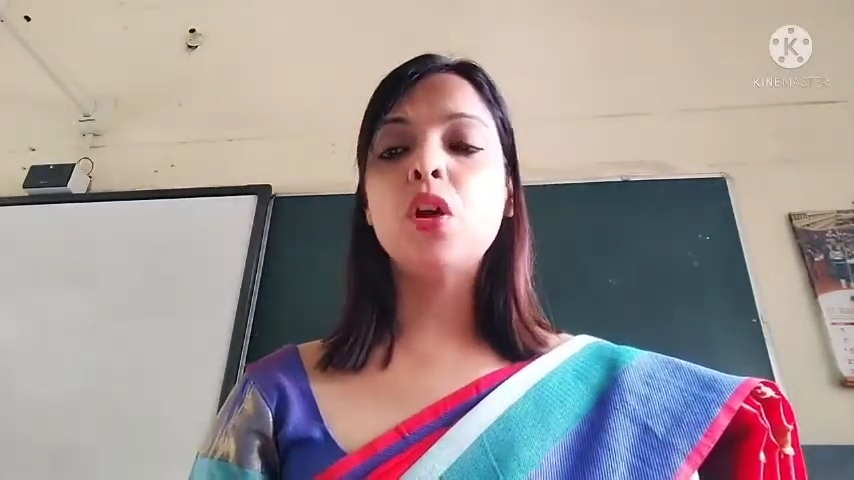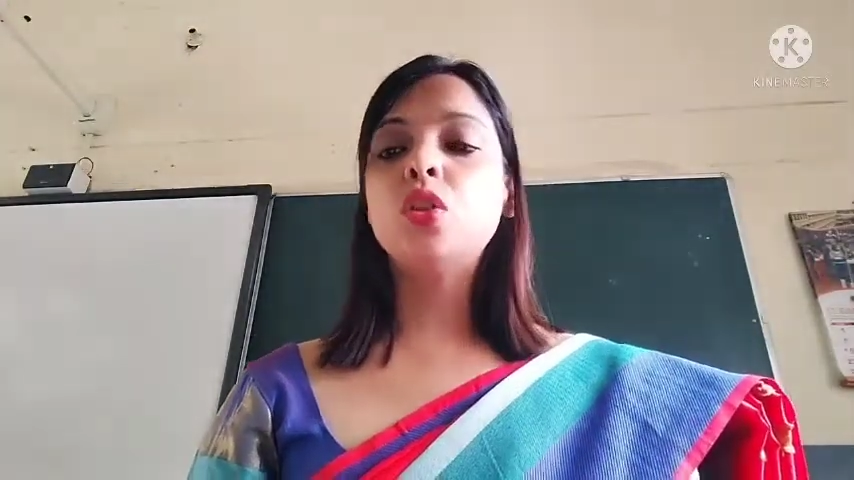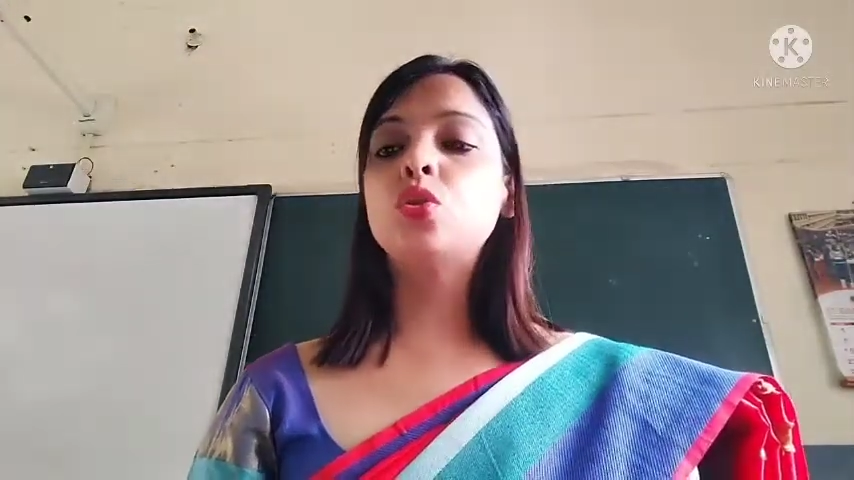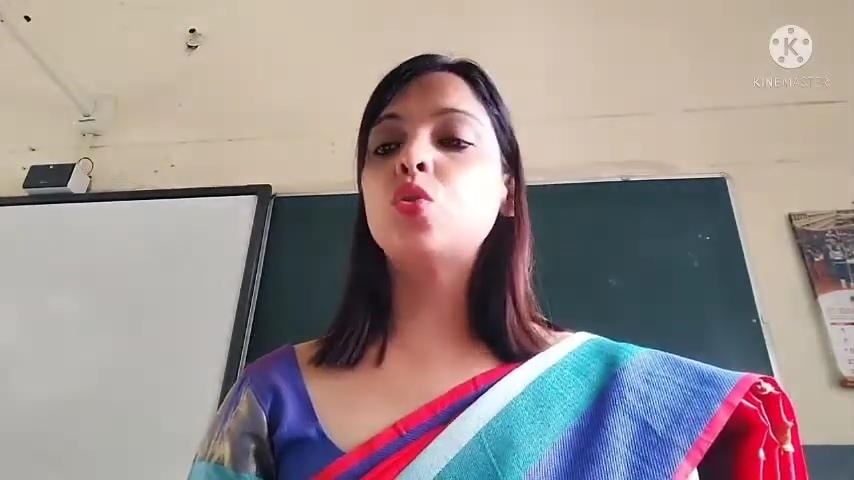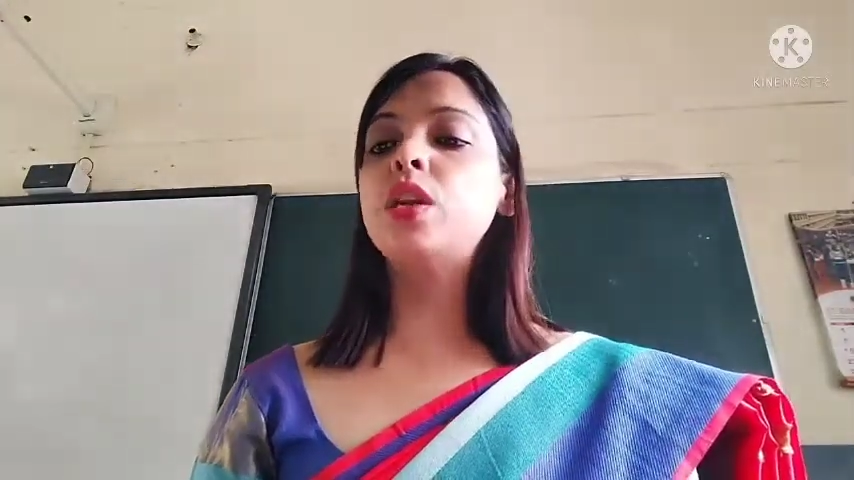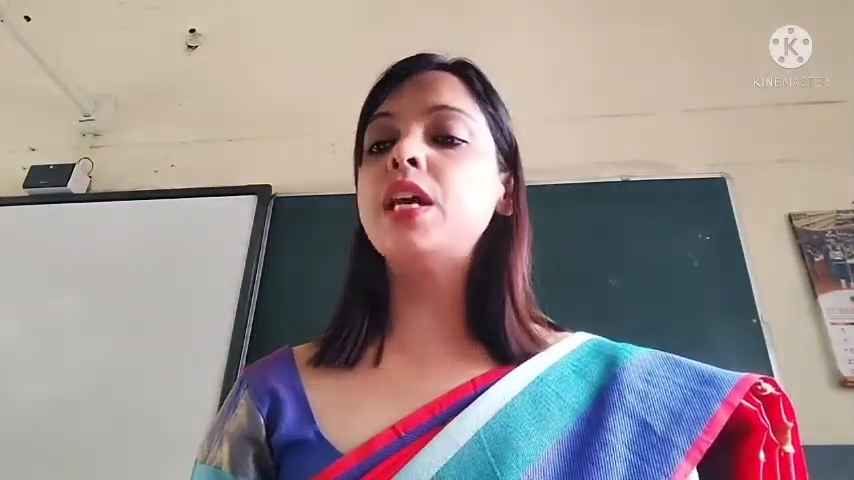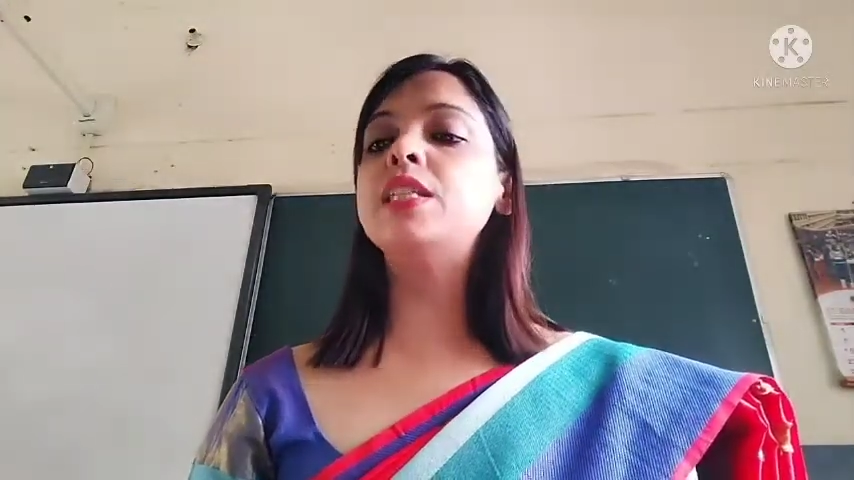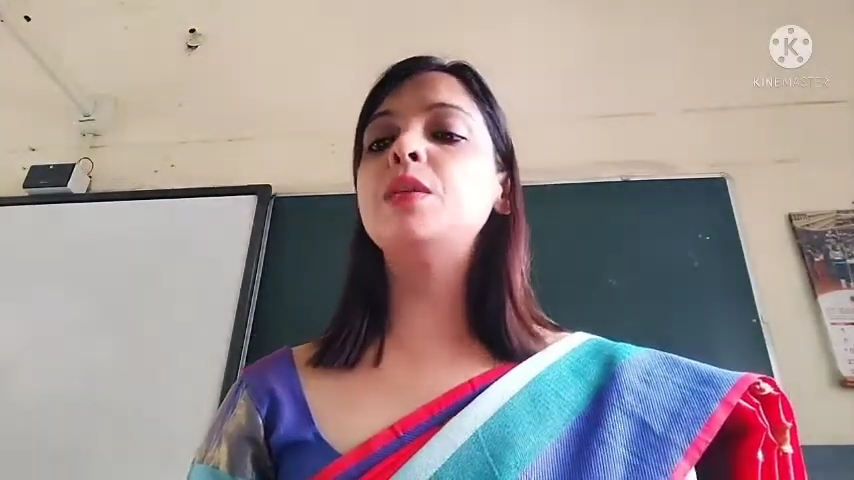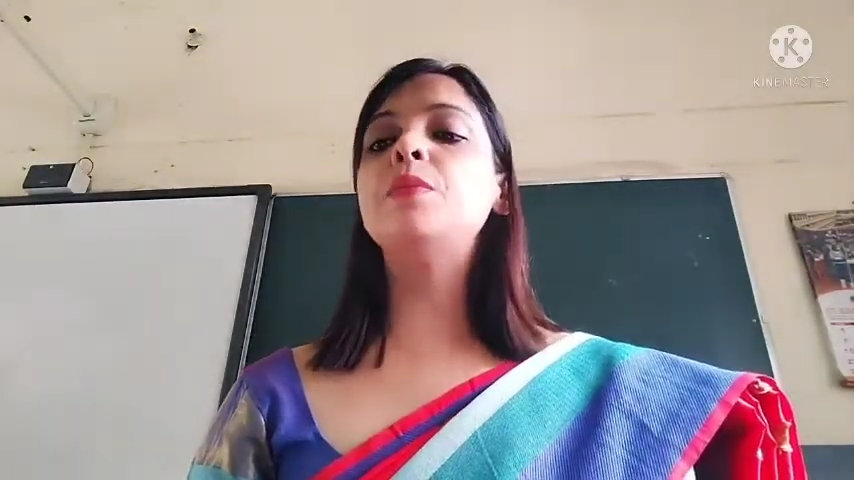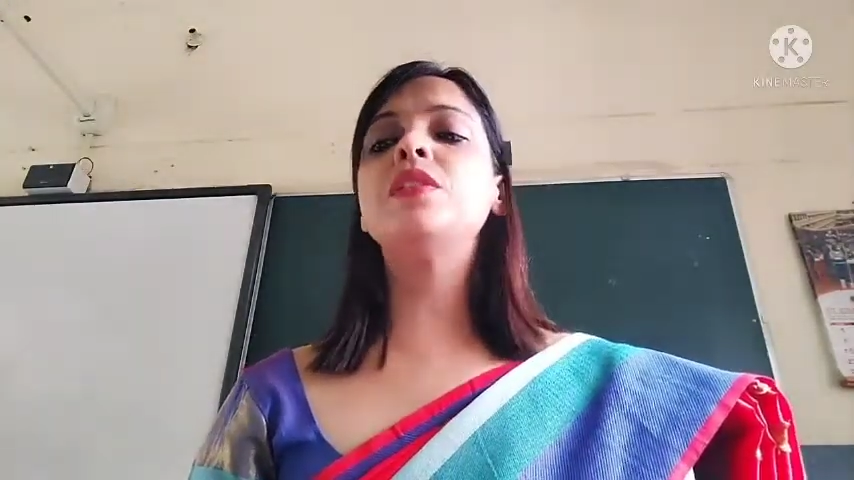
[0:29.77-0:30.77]
So lazy
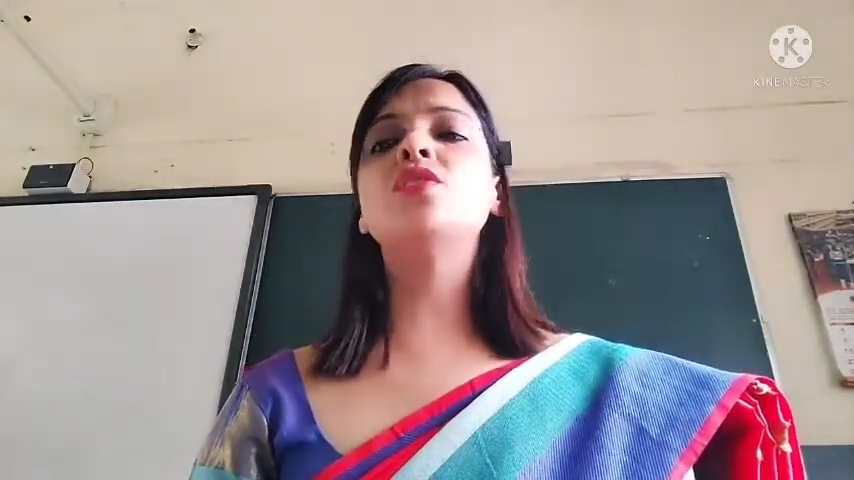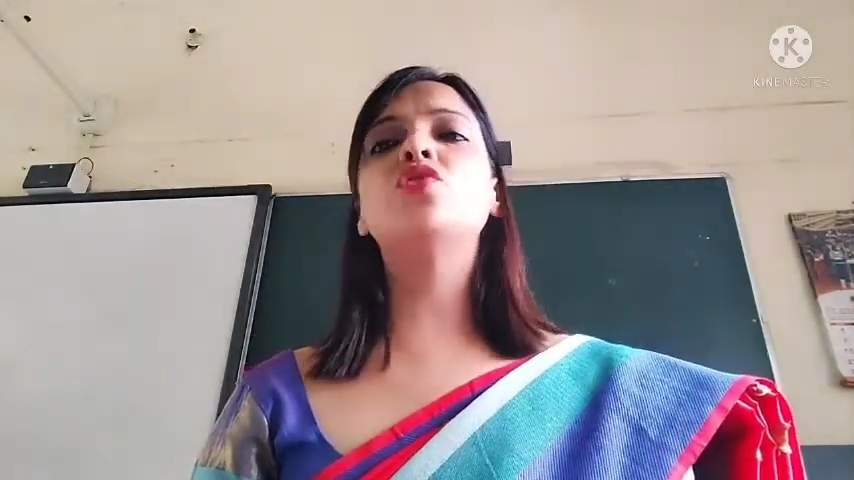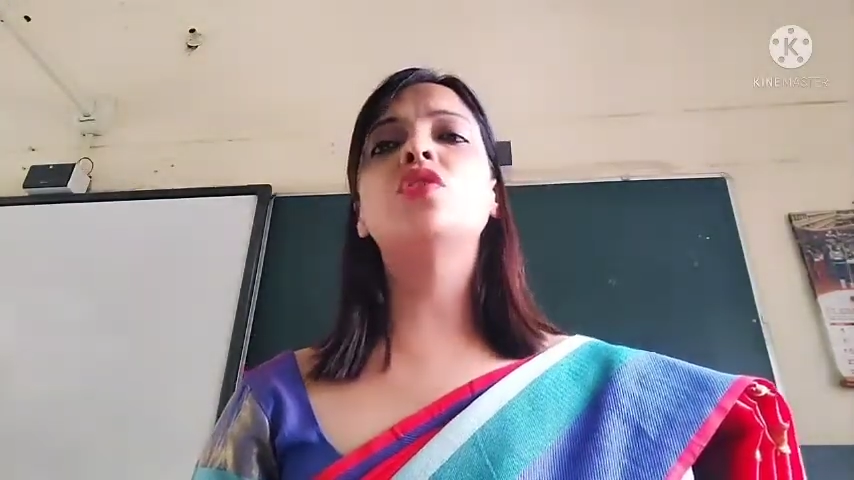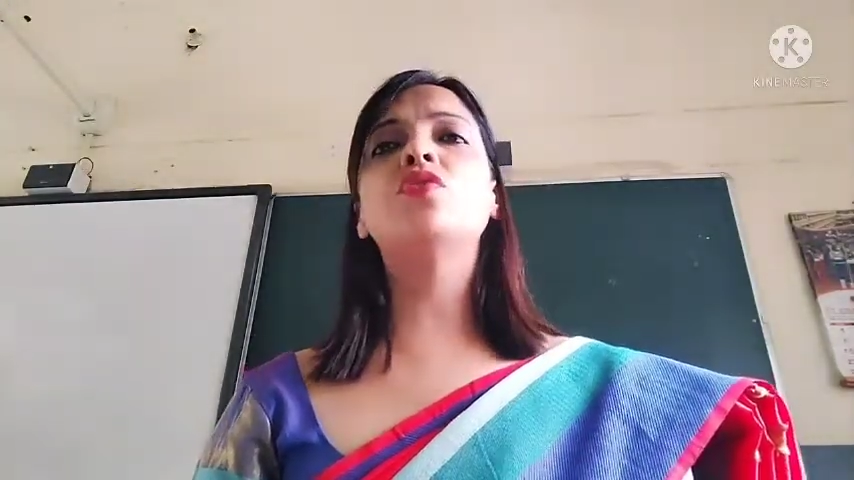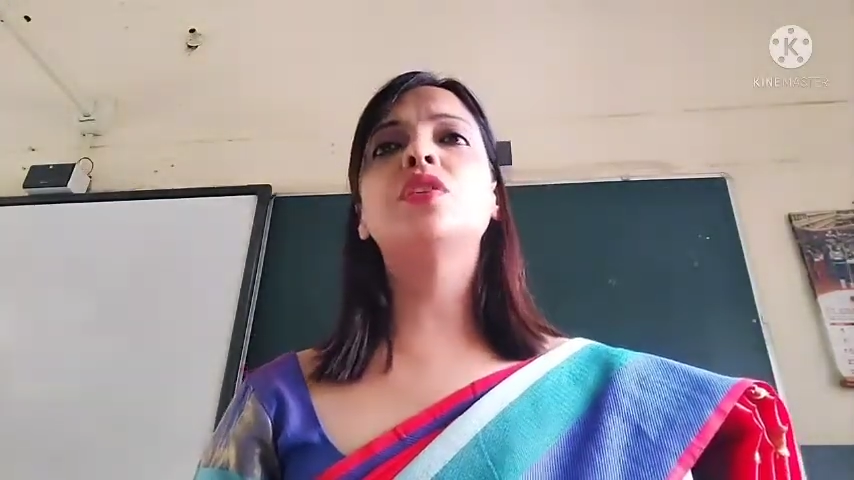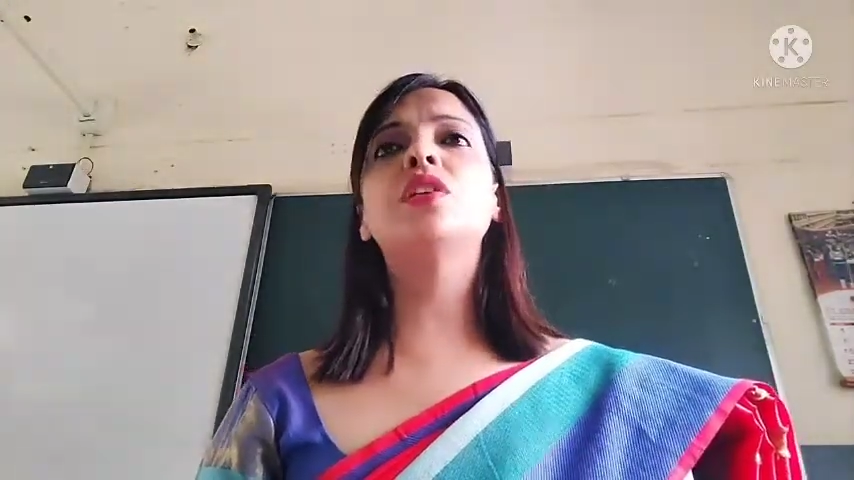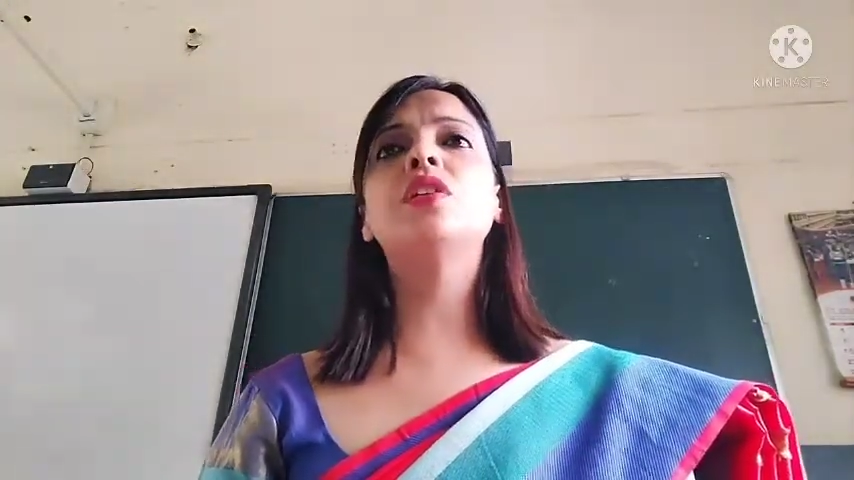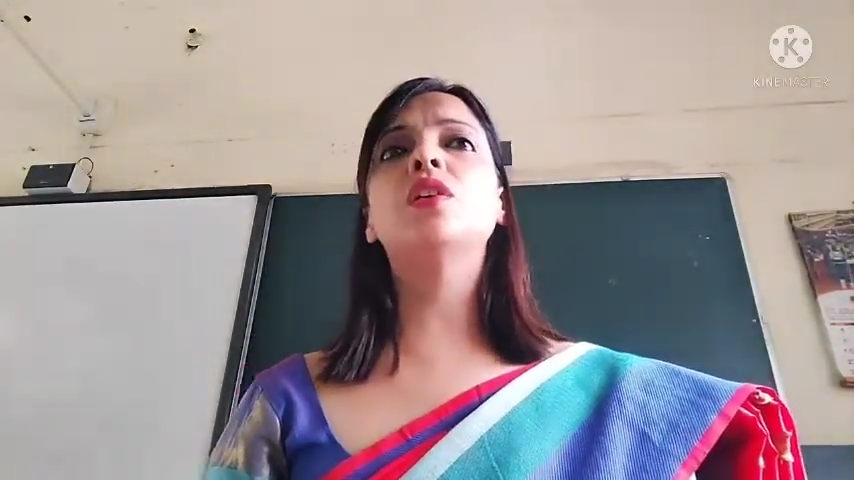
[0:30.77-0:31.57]
means, children,